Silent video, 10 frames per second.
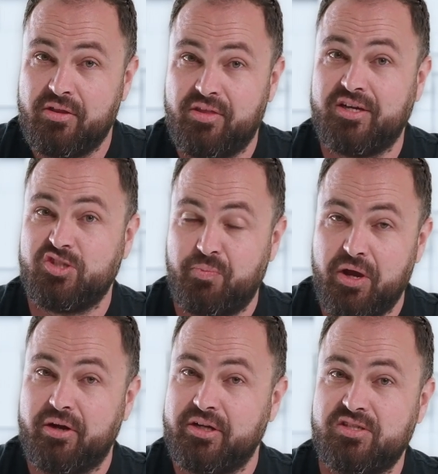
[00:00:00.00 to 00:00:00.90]
The
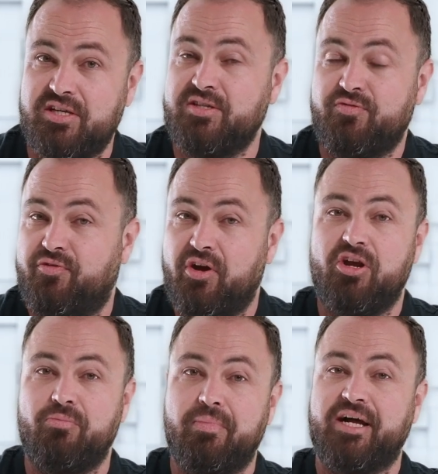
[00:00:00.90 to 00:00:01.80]
experience is
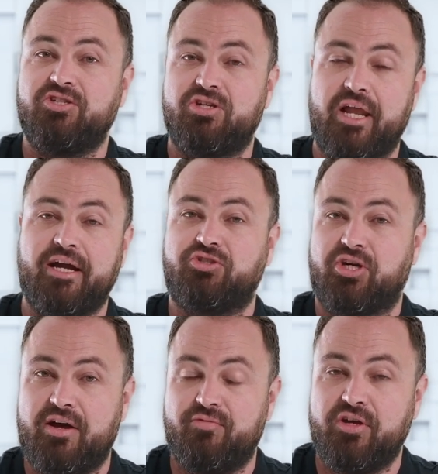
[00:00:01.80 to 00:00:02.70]
very much like
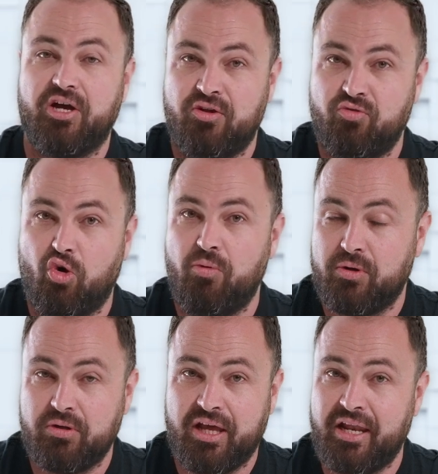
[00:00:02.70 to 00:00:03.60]
driving a
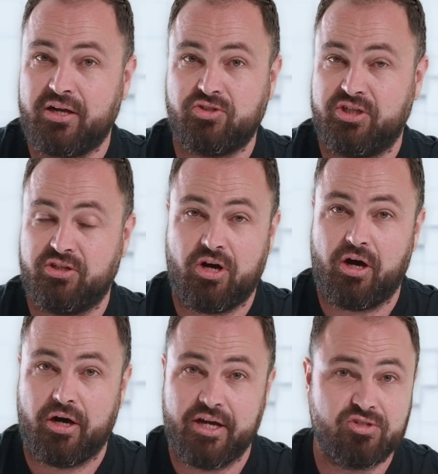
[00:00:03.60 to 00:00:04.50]
normal electric
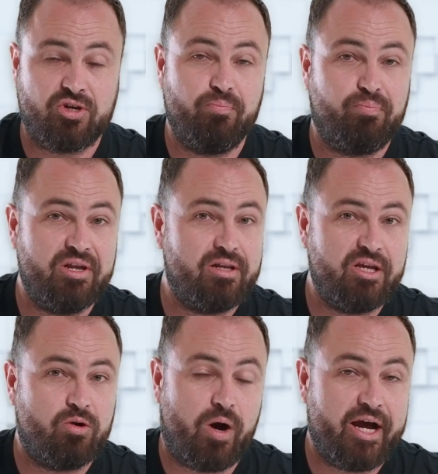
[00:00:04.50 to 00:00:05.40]
car. It's completely
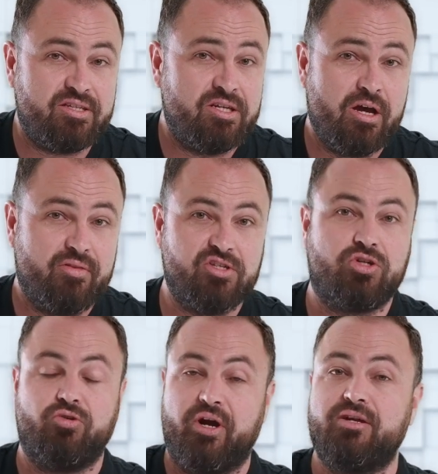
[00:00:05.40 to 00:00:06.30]
quiet, there's
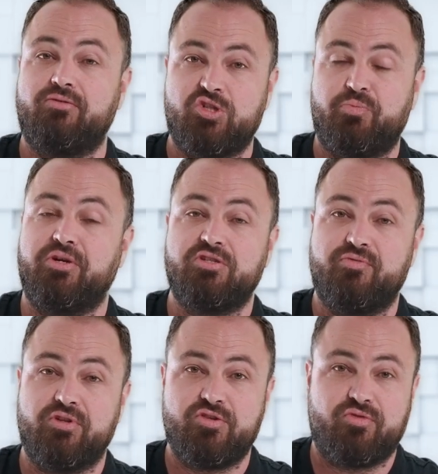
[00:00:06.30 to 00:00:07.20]
great
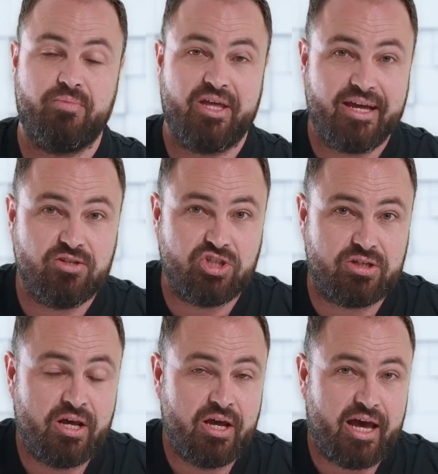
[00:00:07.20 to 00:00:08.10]
responsiveness from the
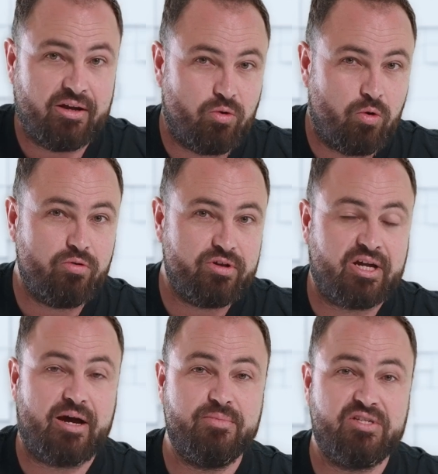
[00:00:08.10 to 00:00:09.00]
engine, and all that
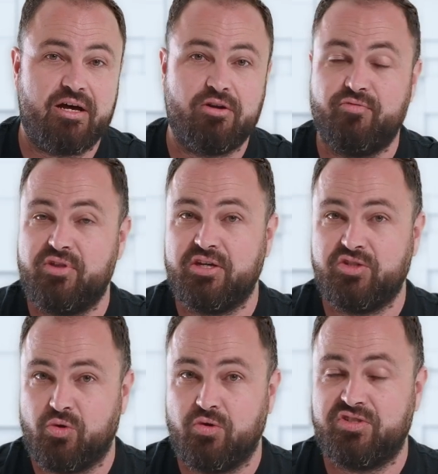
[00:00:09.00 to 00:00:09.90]
comes out of the
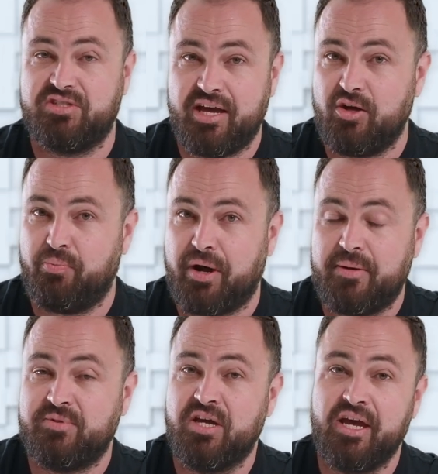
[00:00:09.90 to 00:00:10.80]
exhaust
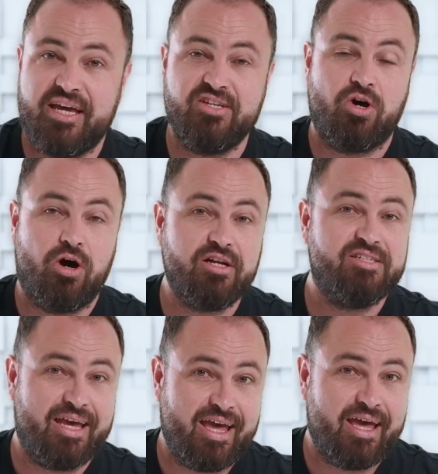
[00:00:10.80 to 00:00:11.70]
tailpipes is
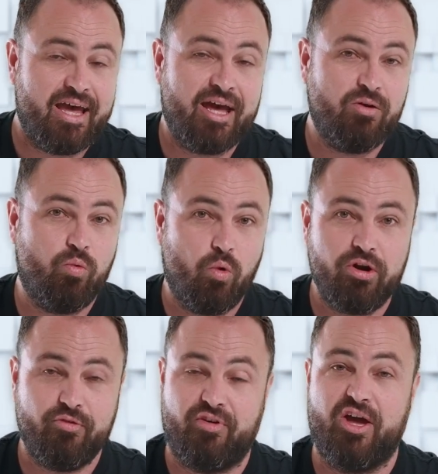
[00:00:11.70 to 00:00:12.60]
hot air and
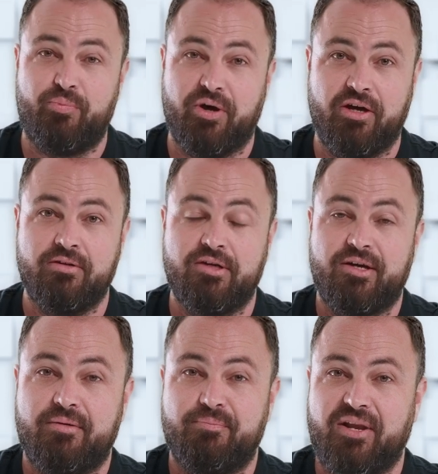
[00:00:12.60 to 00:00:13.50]
water vapor,
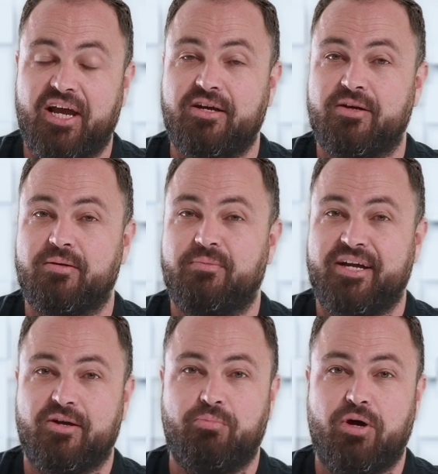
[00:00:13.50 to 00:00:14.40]
like a
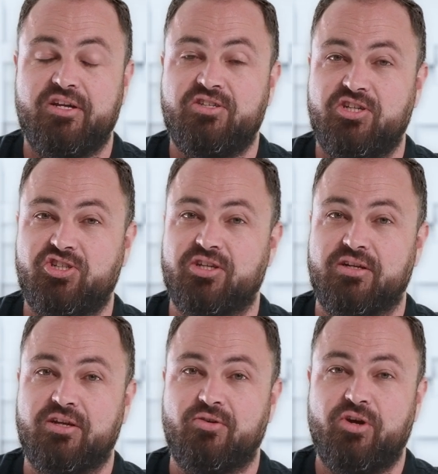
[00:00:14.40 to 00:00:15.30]

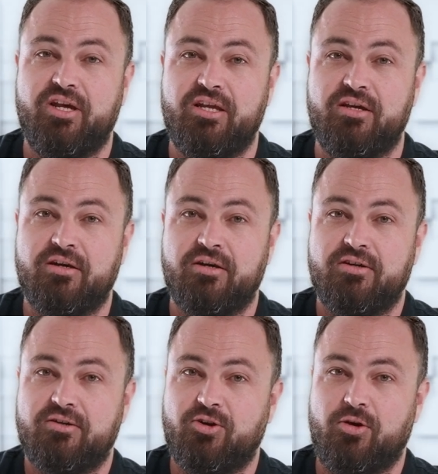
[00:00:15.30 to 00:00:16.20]
politician in really
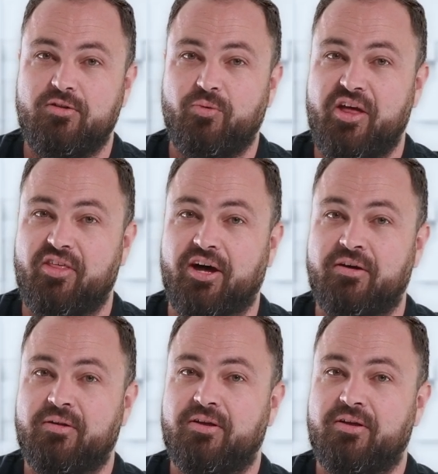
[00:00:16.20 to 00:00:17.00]
cold weather.